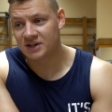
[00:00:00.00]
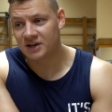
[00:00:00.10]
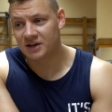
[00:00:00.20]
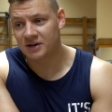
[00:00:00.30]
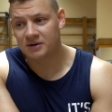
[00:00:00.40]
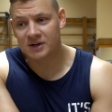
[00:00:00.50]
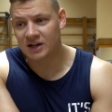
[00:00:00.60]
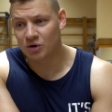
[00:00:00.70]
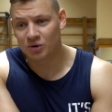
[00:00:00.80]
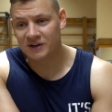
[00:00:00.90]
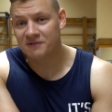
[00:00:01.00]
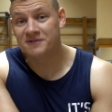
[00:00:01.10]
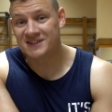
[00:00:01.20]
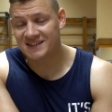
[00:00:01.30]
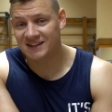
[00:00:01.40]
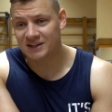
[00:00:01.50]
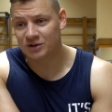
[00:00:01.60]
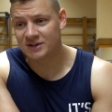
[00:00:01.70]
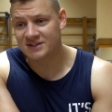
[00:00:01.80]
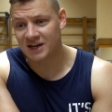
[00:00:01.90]
uh, not only physically
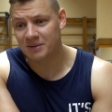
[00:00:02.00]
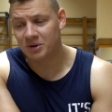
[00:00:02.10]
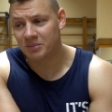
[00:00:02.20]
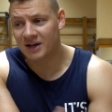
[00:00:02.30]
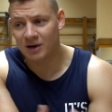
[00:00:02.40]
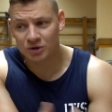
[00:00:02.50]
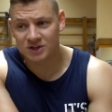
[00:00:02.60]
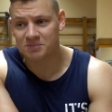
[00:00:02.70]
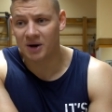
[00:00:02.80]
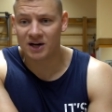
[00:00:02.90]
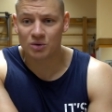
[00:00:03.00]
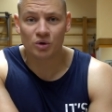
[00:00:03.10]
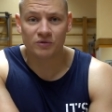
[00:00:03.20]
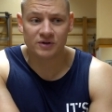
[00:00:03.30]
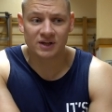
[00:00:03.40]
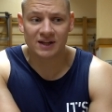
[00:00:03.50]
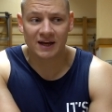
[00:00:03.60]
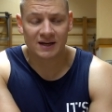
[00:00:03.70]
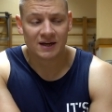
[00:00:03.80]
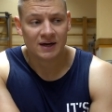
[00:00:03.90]
on the table, but how his body will feel
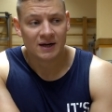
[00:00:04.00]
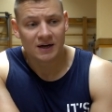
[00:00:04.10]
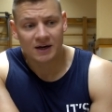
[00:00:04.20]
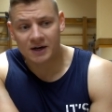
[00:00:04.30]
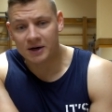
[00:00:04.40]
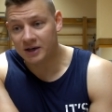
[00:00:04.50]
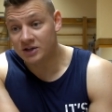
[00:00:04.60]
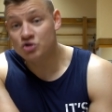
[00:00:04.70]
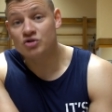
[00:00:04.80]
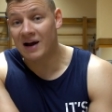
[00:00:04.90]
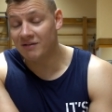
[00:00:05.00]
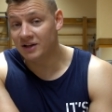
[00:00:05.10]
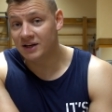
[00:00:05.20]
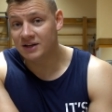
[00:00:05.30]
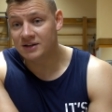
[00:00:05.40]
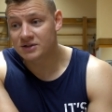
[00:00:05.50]
like uh, is traveling.